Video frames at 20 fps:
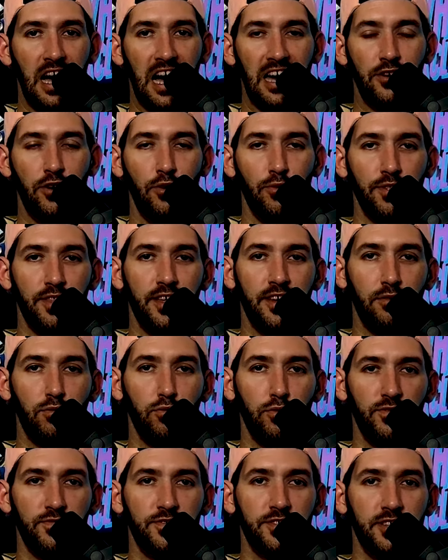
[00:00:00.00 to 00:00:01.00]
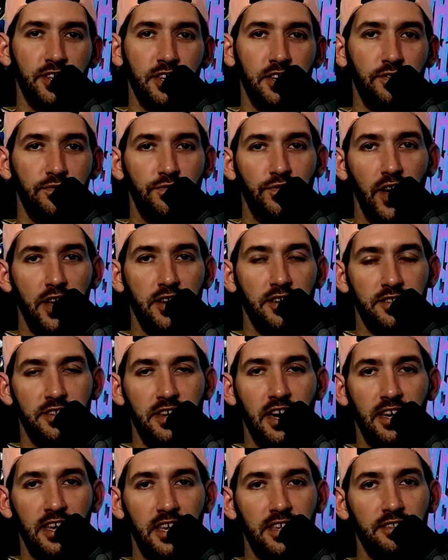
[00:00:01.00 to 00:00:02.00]
I don't think we've seen
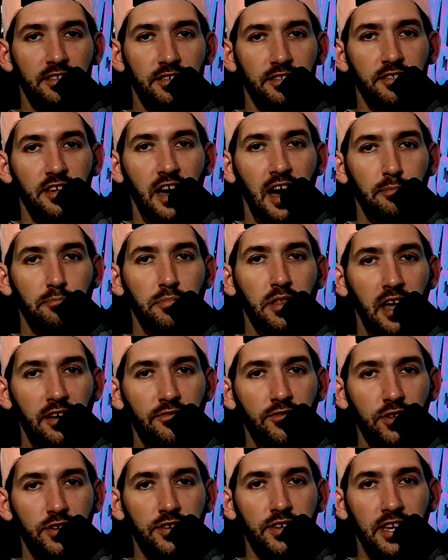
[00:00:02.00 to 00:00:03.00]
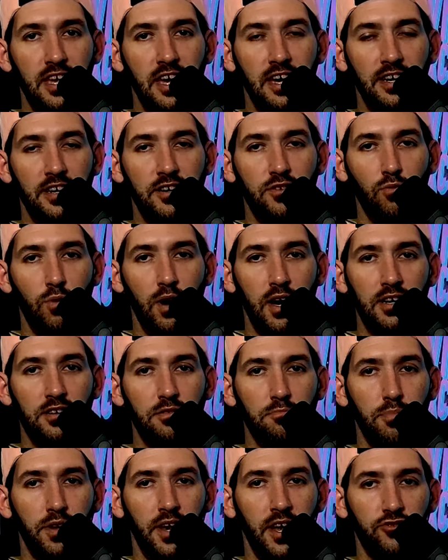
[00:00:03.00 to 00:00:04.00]
Fanatec at the top level again in a
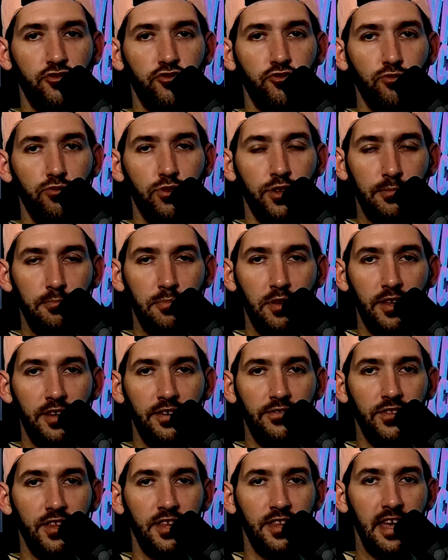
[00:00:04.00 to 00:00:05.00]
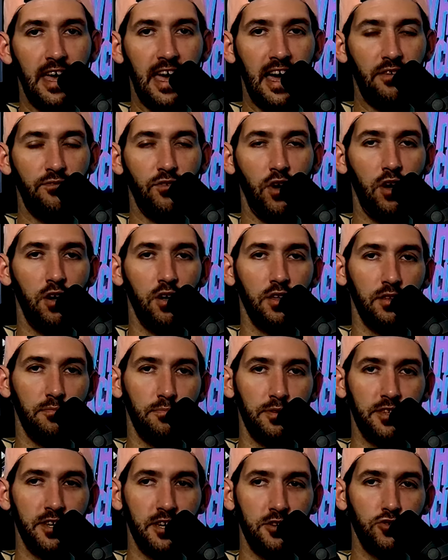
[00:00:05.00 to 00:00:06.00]
while, but I truly believe that they have all the
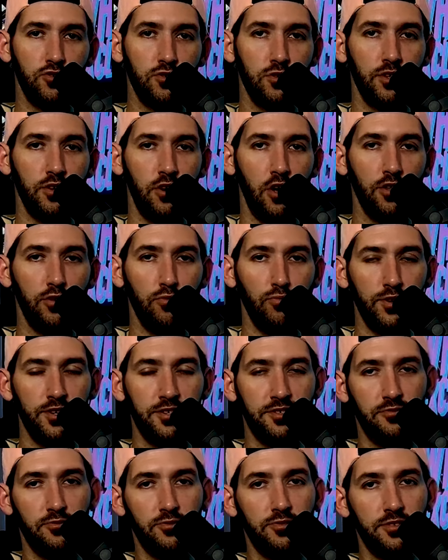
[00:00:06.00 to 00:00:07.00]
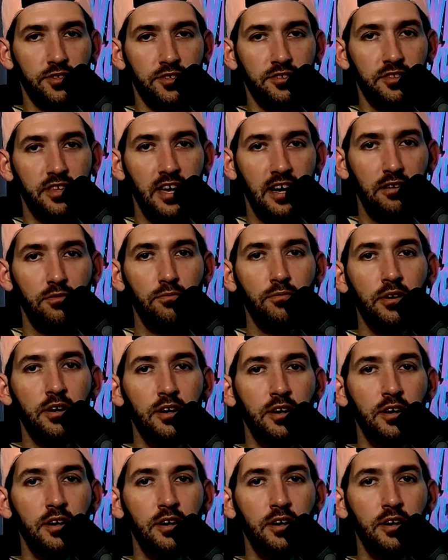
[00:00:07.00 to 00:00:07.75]
potential and all the resources now